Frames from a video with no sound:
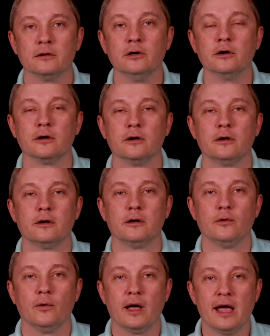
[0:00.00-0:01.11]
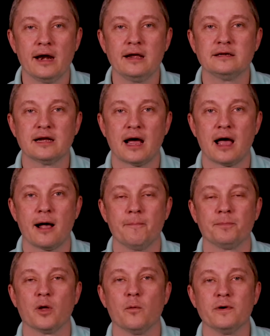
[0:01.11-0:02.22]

Look, anytime